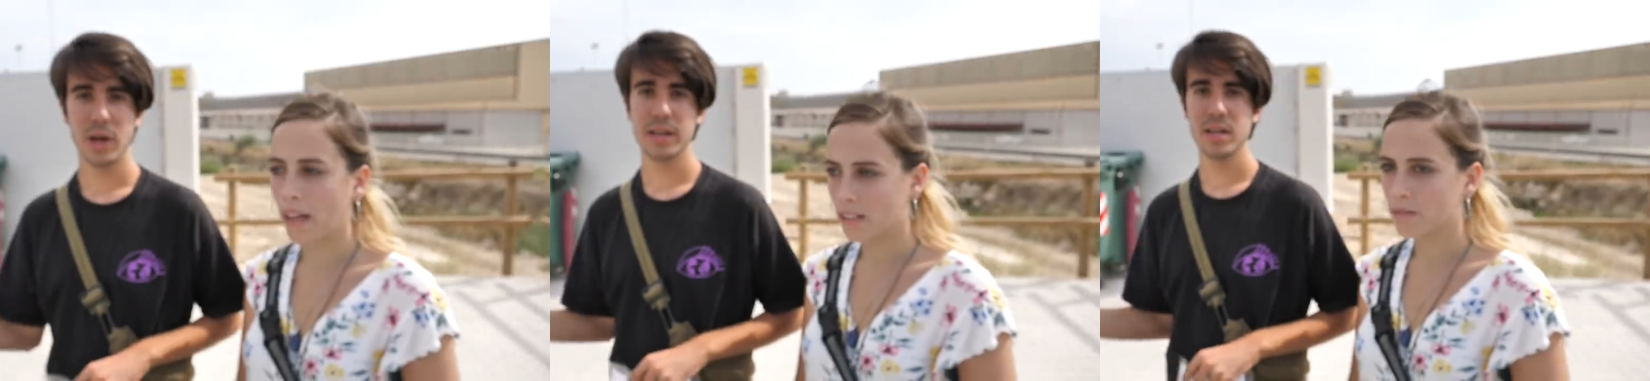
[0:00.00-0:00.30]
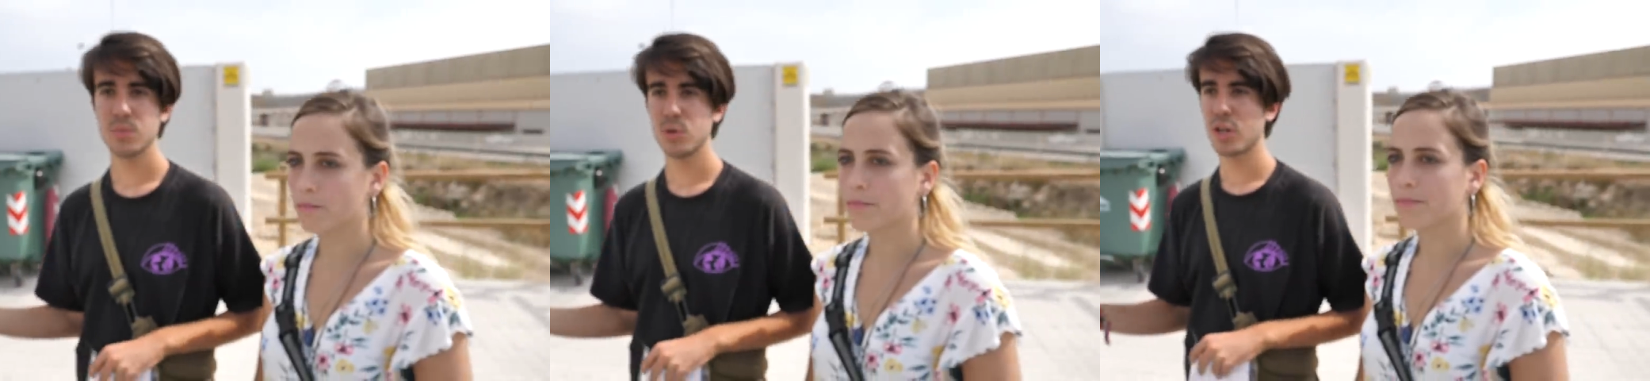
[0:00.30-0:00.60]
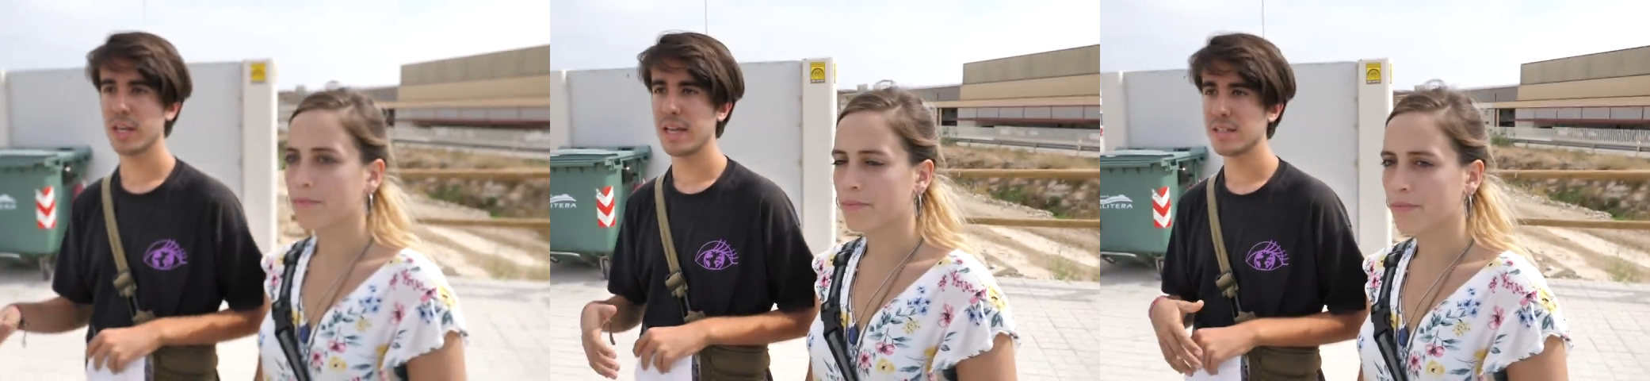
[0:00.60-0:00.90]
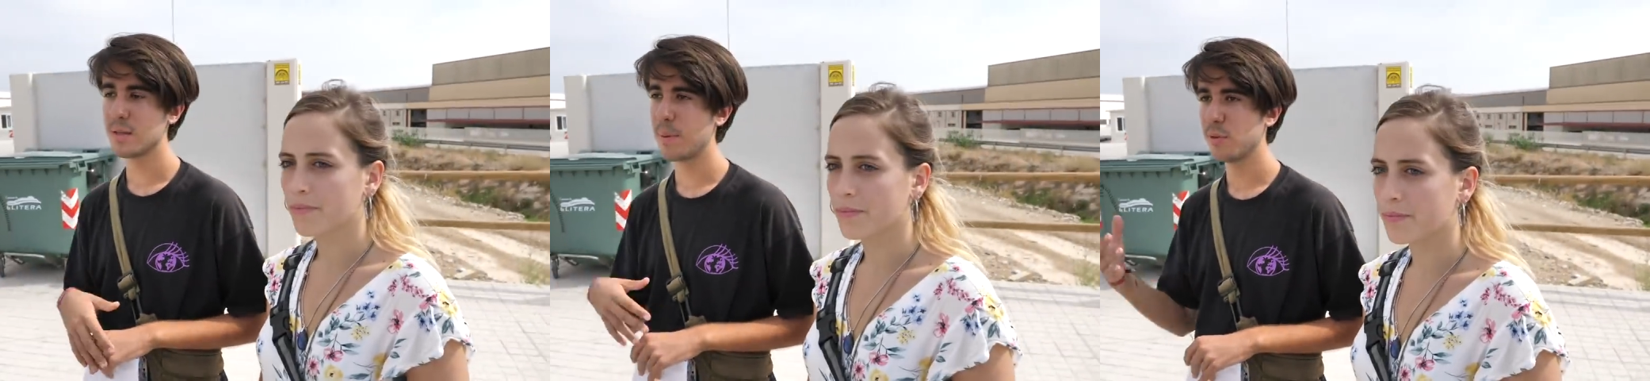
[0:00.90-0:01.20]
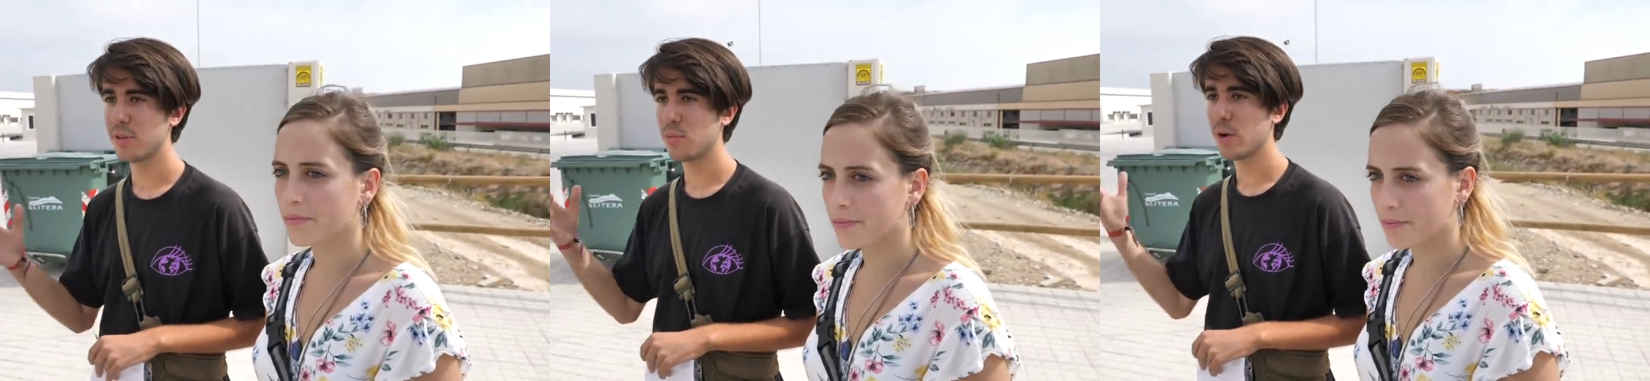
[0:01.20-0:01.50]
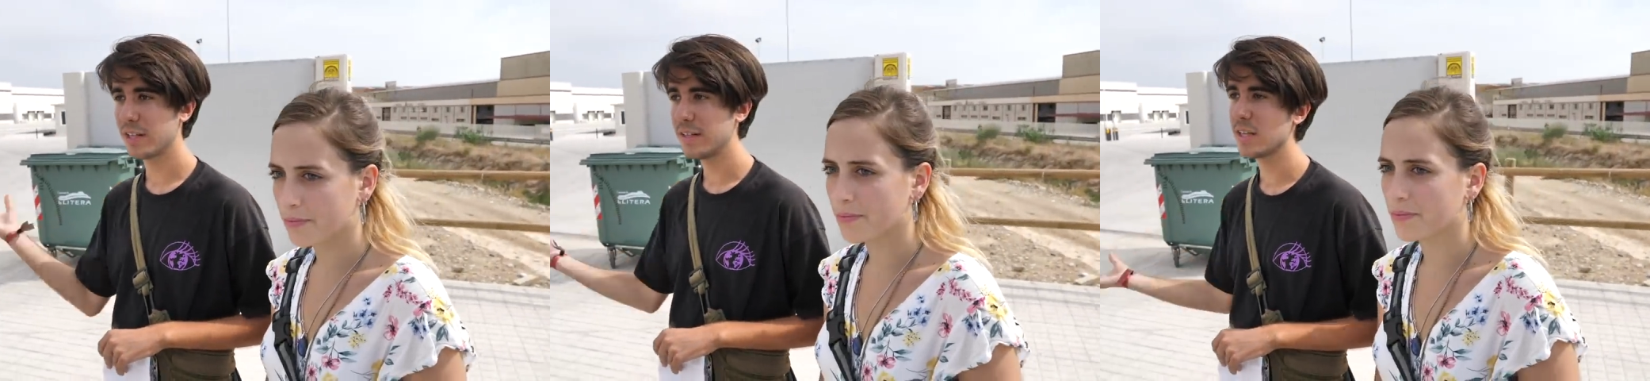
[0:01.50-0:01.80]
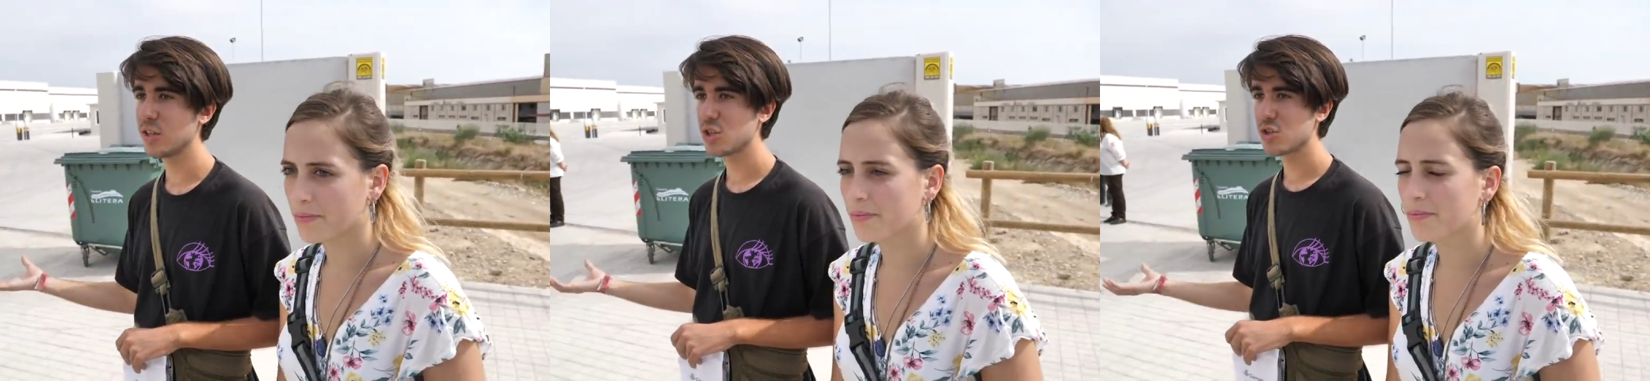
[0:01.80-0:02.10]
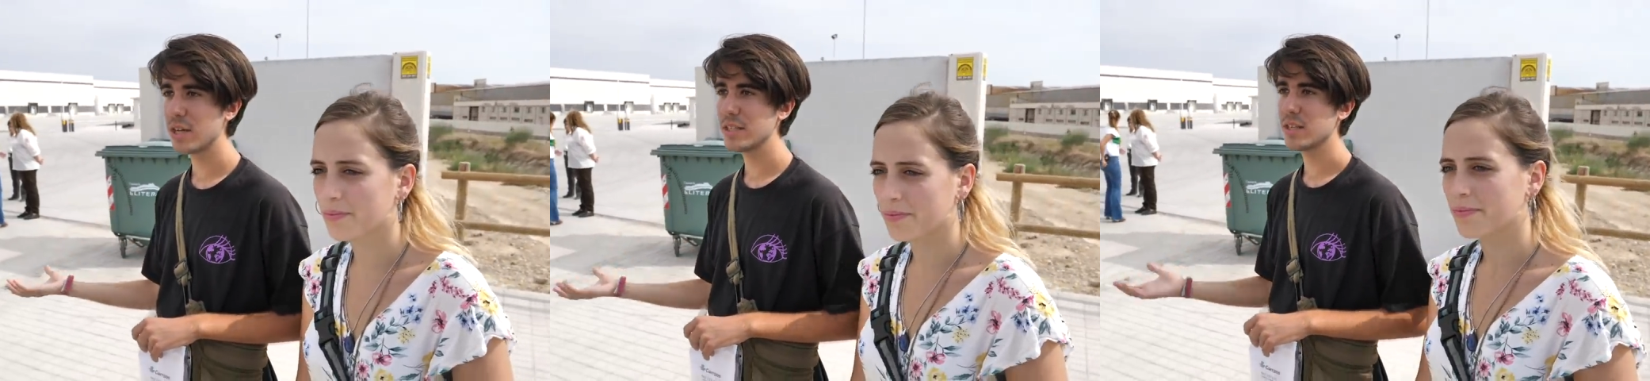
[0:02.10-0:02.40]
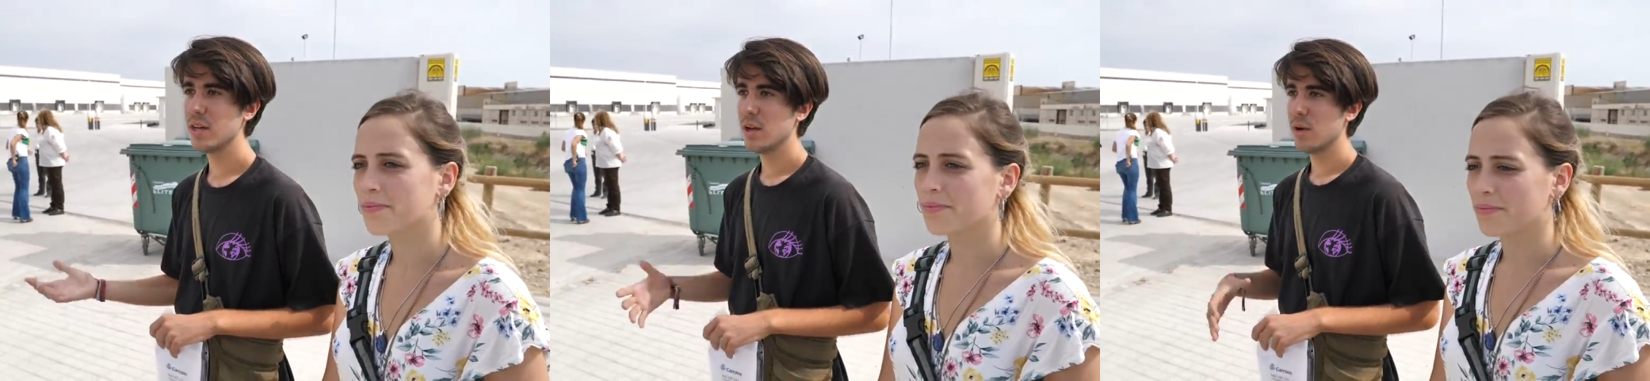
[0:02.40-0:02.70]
Speaker 1: the workers, we're not against the people that work in these industries.